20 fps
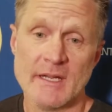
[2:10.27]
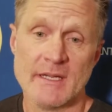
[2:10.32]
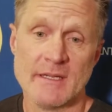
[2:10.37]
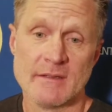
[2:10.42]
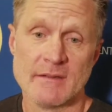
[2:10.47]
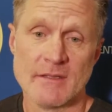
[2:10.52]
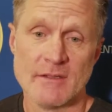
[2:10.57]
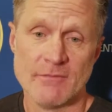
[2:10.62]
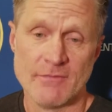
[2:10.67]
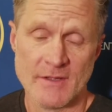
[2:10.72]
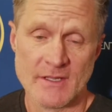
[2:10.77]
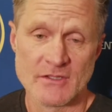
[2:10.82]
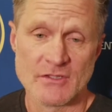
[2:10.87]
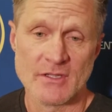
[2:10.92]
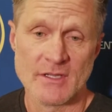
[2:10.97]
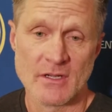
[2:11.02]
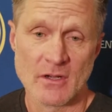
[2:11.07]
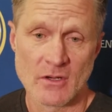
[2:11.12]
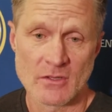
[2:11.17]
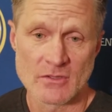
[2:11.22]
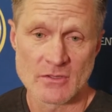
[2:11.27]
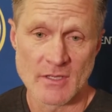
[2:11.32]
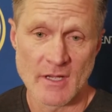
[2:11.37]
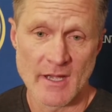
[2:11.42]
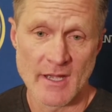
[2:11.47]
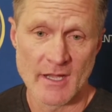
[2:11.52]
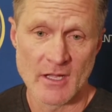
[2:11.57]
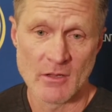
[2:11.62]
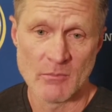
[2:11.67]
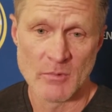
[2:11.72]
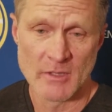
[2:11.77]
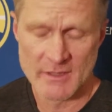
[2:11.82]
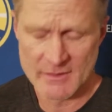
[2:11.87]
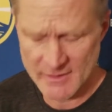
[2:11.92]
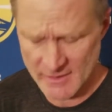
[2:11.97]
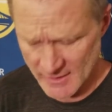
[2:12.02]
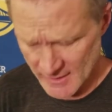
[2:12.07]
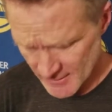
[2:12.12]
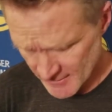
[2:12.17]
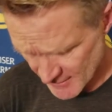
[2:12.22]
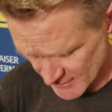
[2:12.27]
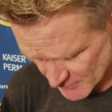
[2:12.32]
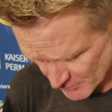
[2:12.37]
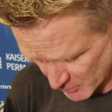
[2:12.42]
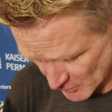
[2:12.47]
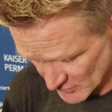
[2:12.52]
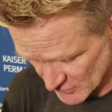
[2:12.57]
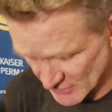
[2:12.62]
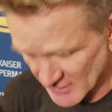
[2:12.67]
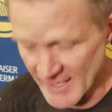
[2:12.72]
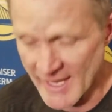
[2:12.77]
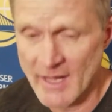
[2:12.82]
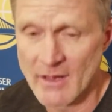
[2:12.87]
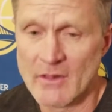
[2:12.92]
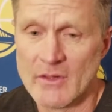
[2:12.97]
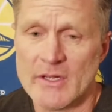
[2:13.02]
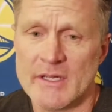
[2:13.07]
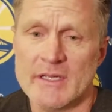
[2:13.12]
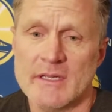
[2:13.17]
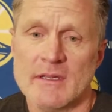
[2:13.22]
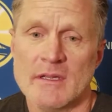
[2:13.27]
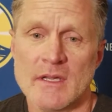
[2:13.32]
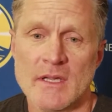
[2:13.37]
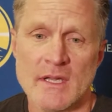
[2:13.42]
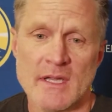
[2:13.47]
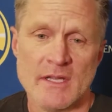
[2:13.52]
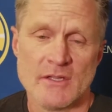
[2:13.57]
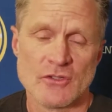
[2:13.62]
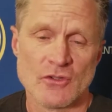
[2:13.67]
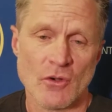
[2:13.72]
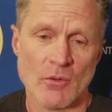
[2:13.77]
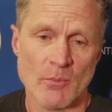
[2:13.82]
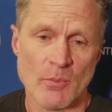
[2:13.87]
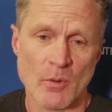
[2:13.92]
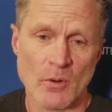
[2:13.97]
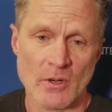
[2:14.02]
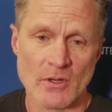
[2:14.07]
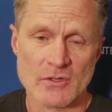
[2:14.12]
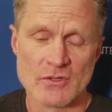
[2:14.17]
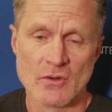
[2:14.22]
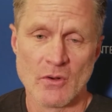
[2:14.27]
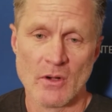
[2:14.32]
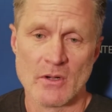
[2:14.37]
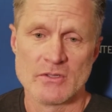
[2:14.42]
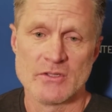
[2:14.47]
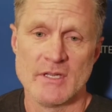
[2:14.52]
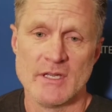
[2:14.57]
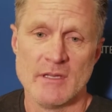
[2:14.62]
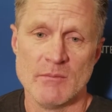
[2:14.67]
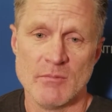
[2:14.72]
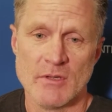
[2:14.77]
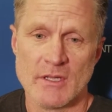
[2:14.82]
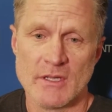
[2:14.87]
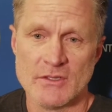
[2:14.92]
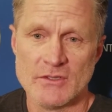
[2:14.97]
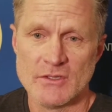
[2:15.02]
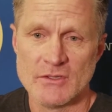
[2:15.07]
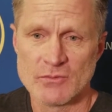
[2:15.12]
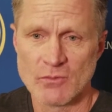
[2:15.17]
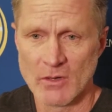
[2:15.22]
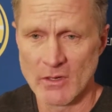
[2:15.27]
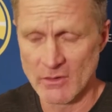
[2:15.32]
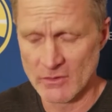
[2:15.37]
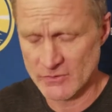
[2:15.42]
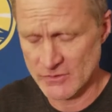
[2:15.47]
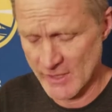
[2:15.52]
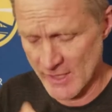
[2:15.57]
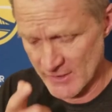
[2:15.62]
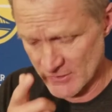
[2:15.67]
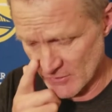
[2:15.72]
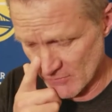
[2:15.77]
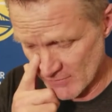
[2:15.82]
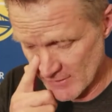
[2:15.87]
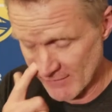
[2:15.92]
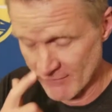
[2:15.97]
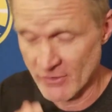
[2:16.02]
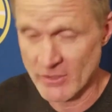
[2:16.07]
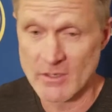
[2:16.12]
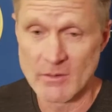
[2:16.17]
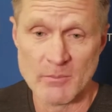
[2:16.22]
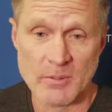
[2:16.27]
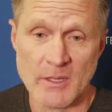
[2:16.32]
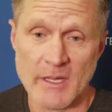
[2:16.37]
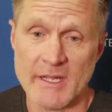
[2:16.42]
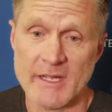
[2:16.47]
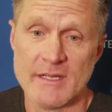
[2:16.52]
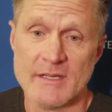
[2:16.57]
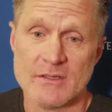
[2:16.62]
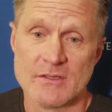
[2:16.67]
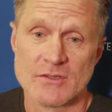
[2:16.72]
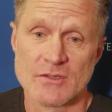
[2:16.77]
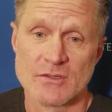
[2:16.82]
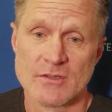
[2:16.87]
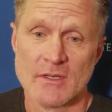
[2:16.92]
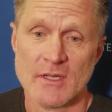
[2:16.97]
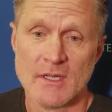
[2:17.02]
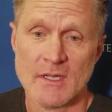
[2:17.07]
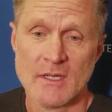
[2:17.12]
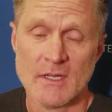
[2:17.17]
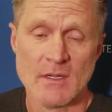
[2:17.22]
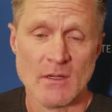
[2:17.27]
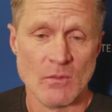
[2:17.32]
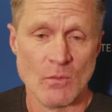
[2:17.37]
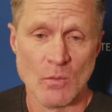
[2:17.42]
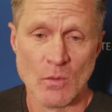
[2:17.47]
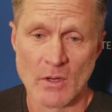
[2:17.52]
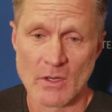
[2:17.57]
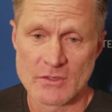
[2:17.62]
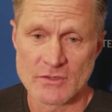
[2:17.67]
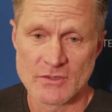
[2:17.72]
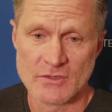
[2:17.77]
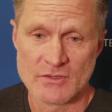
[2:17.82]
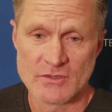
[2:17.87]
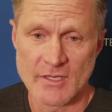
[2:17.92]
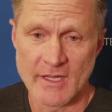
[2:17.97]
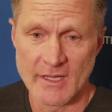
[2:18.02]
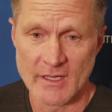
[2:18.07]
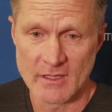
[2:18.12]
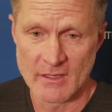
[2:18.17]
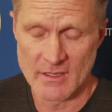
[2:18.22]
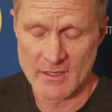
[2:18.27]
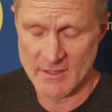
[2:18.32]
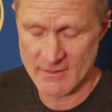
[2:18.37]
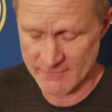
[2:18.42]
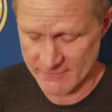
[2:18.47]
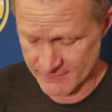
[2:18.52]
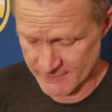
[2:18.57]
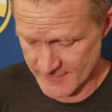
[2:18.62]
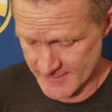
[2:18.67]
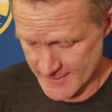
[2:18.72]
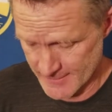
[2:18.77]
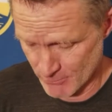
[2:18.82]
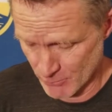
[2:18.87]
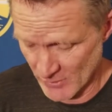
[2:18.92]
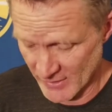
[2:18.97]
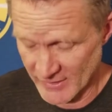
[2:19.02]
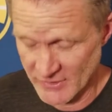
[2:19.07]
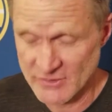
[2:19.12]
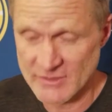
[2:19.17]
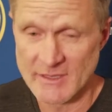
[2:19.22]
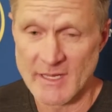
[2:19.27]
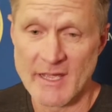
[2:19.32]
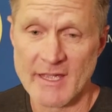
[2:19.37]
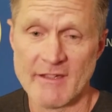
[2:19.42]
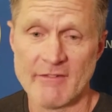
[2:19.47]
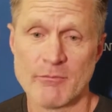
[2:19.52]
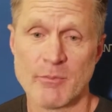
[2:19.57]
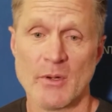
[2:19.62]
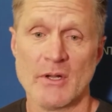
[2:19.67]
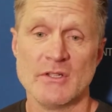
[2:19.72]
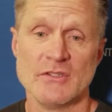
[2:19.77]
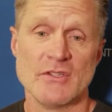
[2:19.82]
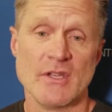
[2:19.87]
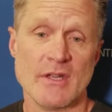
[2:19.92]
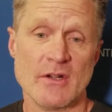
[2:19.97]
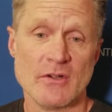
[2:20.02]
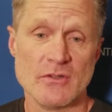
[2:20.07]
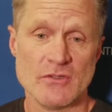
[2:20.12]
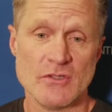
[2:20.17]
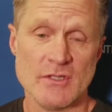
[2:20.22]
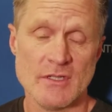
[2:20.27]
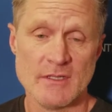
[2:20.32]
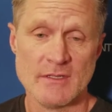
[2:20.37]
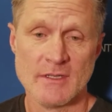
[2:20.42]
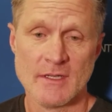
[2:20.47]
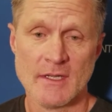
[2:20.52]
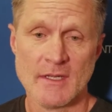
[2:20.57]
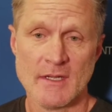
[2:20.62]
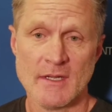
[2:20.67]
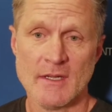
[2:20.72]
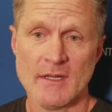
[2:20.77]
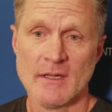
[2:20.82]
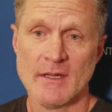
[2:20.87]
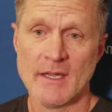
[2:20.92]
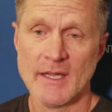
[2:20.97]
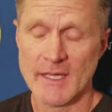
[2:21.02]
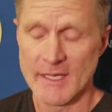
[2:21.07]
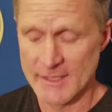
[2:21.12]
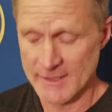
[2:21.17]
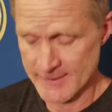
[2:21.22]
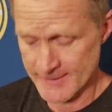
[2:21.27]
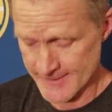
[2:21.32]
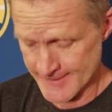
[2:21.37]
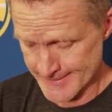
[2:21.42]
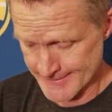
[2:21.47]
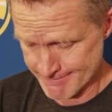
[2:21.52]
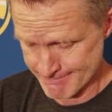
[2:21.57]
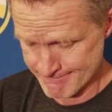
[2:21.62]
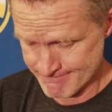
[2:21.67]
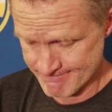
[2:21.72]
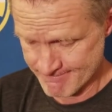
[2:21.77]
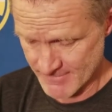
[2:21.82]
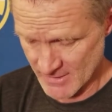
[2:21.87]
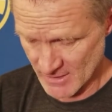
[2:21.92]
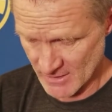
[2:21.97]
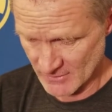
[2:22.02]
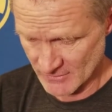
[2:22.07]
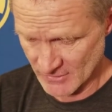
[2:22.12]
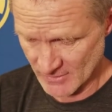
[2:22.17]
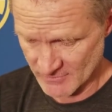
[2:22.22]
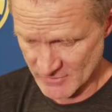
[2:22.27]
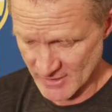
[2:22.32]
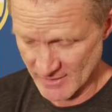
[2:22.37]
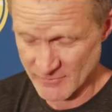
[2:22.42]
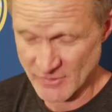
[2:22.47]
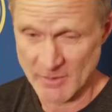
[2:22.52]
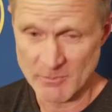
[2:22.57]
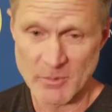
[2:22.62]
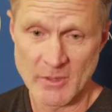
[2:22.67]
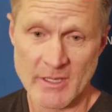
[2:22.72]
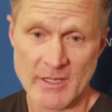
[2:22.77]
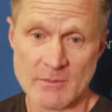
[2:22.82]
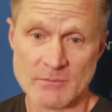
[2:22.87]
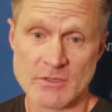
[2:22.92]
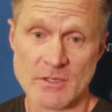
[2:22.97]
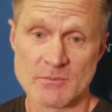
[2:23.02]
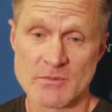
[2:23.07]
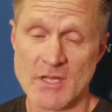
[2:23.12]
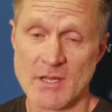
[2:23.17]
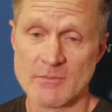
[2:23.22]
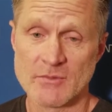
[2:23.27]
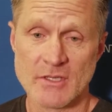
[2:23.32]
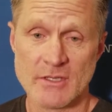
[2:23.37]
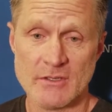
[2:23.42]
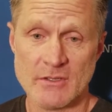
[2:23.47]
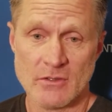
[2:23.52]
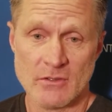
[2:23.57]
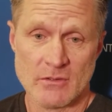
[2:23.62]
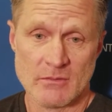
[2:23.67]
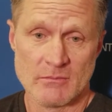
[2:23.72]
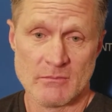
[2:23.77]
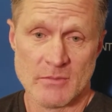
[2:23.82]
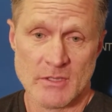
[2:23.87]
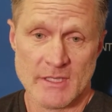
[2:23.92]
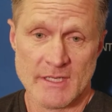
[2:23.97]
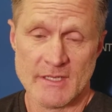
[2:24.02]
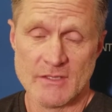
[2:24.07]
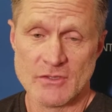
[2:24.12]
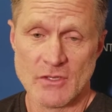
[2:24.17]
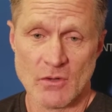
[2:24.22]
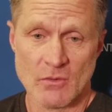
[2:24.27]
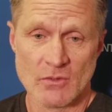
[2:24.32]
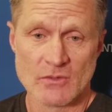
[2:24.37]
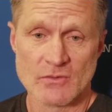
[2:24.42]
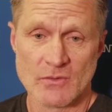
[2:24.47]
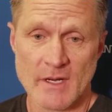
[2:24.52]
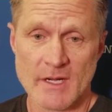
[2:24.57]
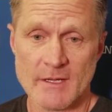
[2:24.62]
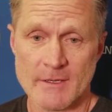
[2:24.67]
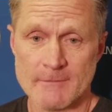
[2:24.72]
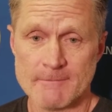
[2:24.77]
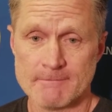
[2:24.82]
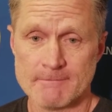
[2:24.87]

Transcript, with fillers: He fits in our style, but uh, his personality is so important to our team because he's one of those guys who never complains works his tail off, uh, brings life, brings energy. And, um, you know, sometimes I play him, sometimes I don't, but he's always ready.